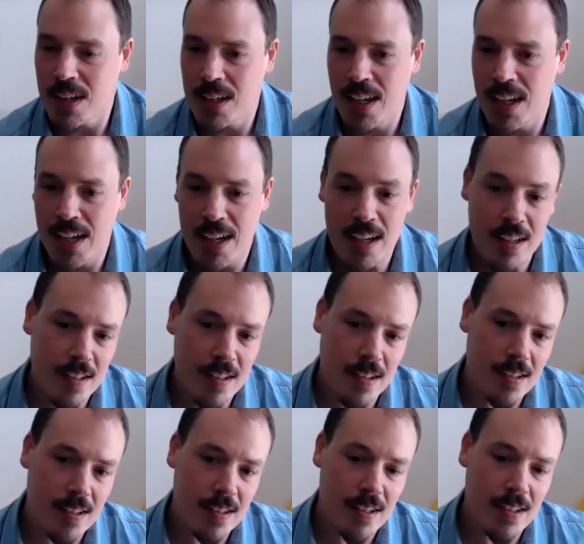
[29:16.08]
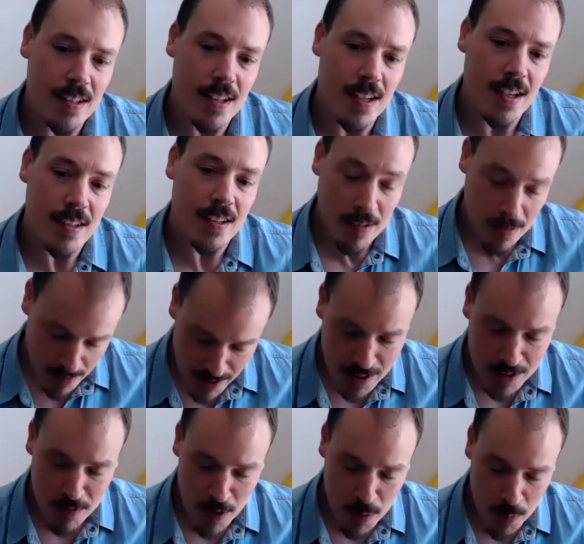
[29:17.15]
Yeah,
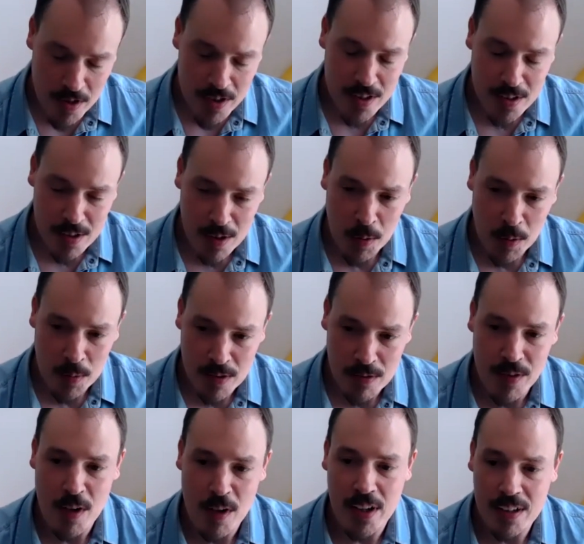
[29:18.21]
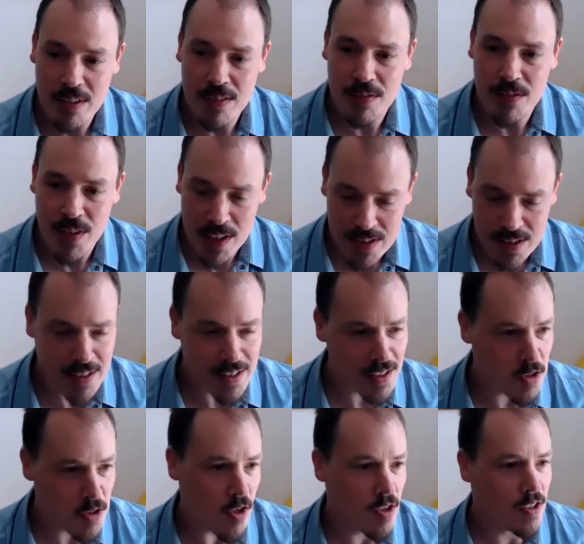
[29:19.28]
thank you very much. It was a very fascinating
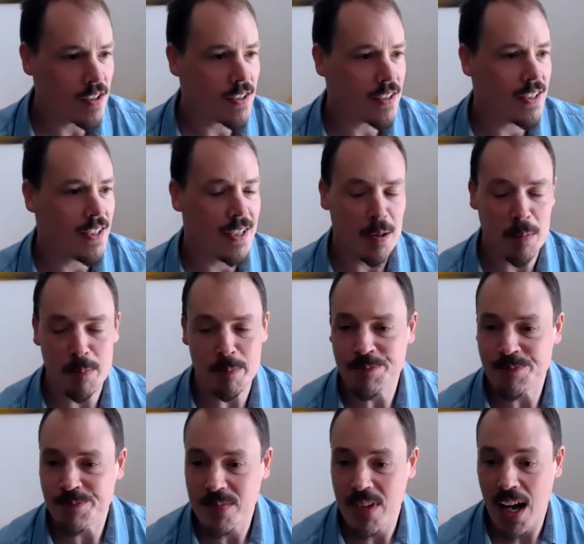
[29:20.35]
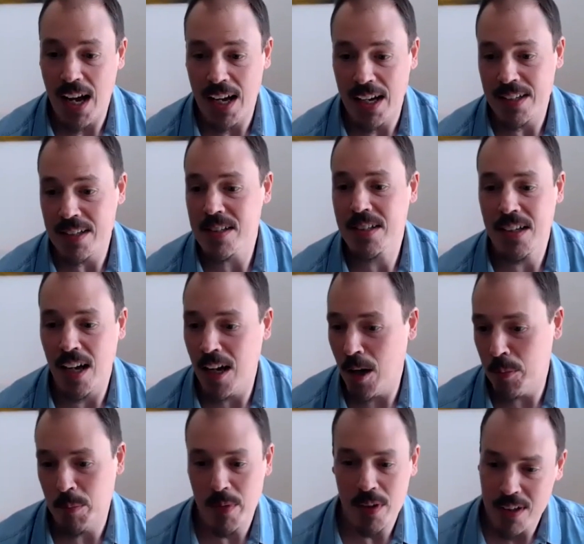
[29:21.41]
talk, and
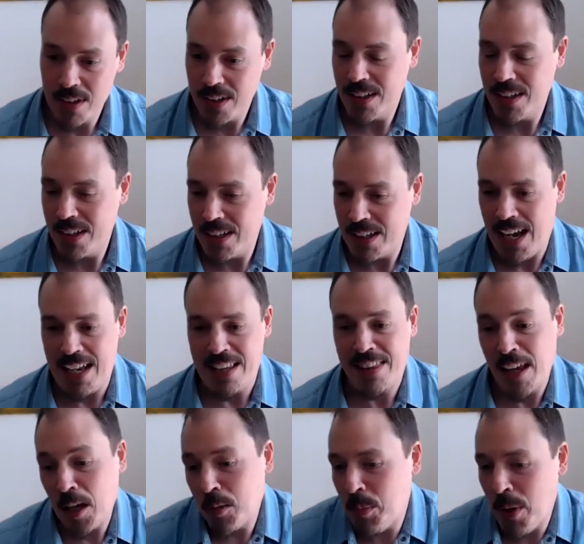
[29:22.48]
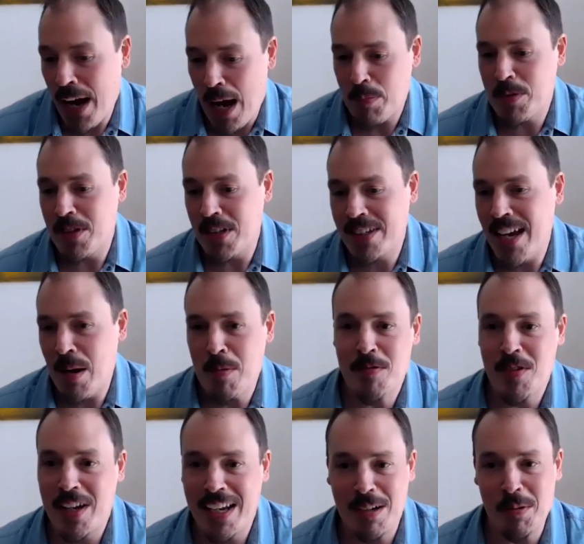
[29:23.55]
I think perhaps the time
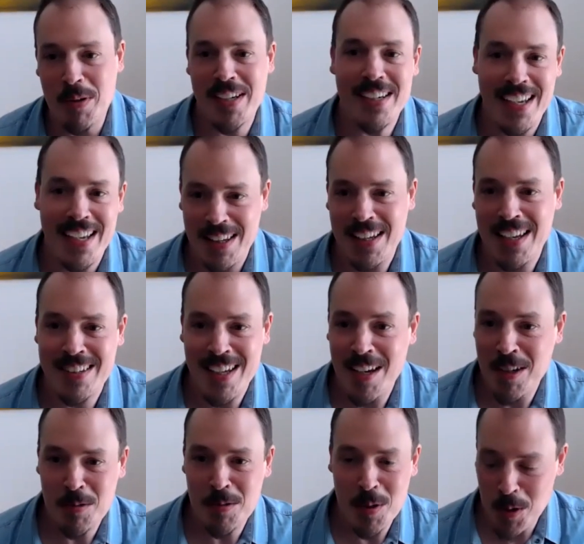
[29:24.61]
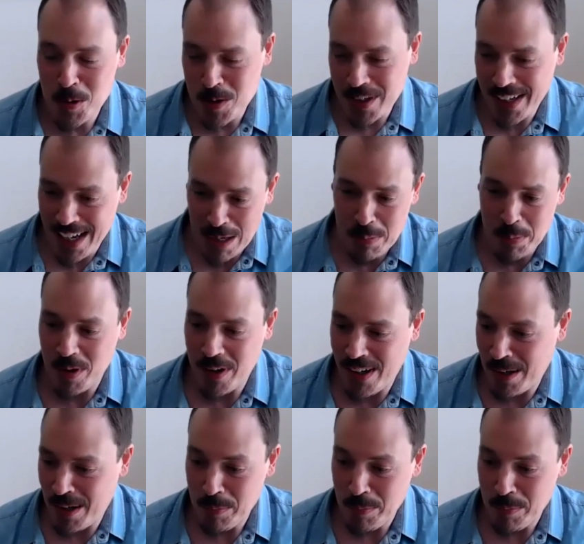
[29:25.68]
of year we didn't get the attendance we usually get, but